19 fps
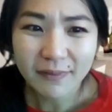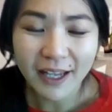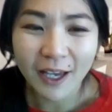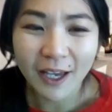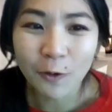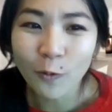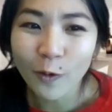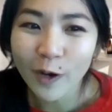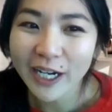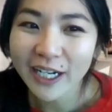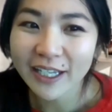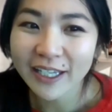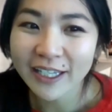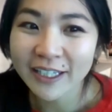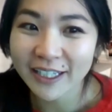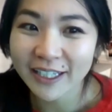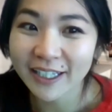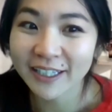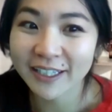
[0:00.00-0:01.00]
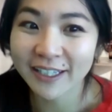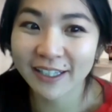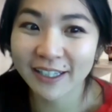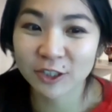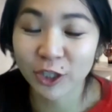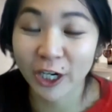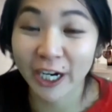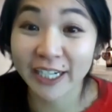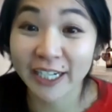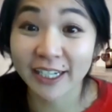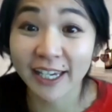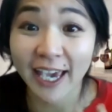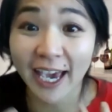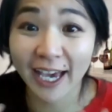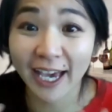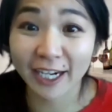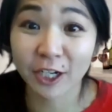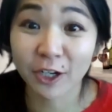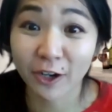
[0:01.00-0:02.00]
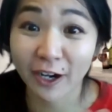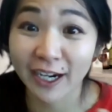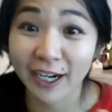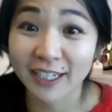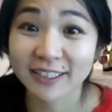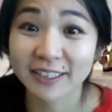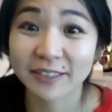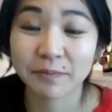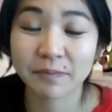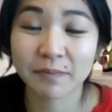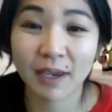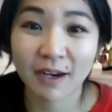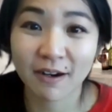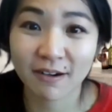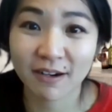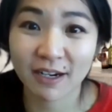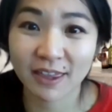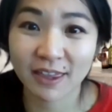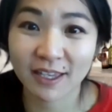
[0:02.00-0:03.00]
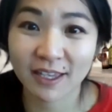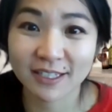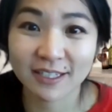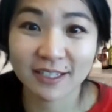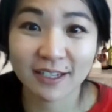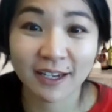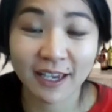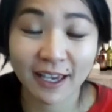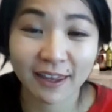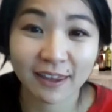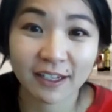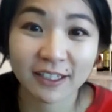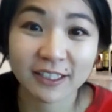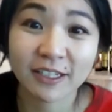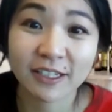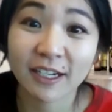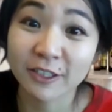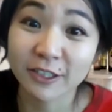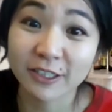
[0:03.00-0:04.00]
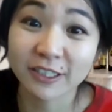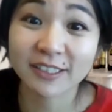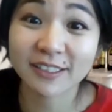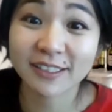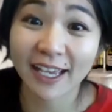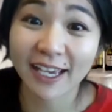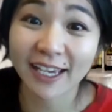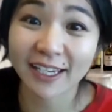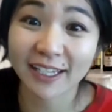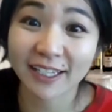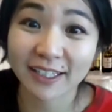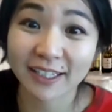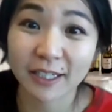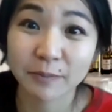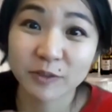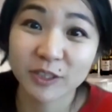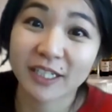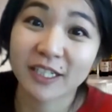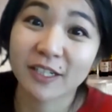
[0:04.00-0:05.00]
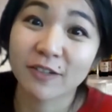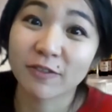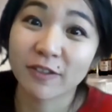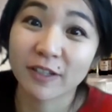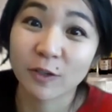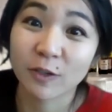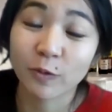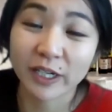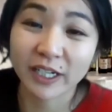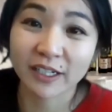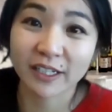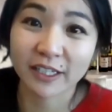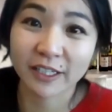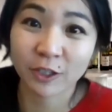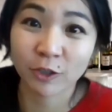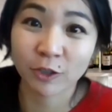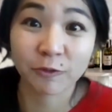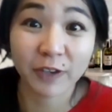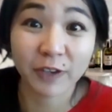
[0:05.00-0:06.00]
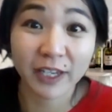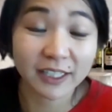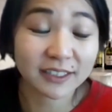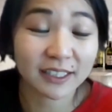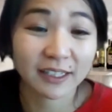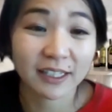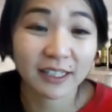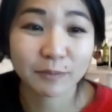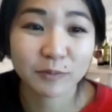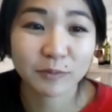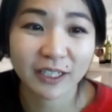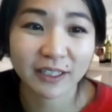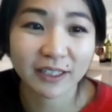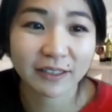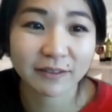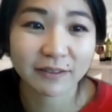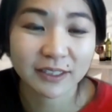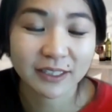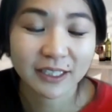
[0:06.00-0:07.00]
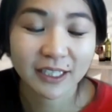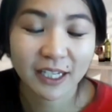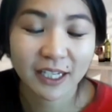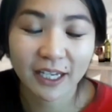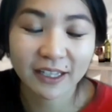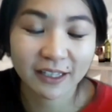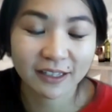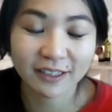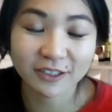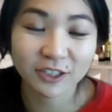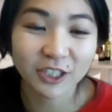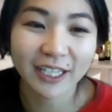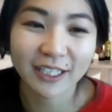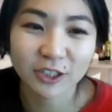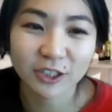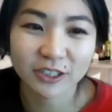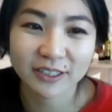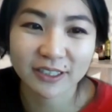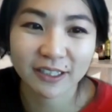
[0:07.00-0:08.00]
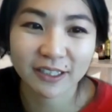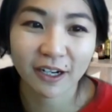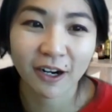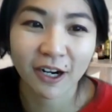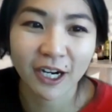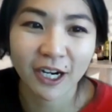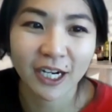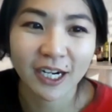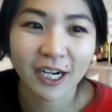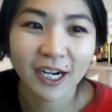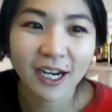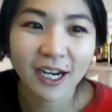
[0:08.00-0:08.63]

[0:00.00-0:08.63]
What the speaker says: What in trying to categorize and marry things together to understand objectively what you face and the objectives and the challenges there are,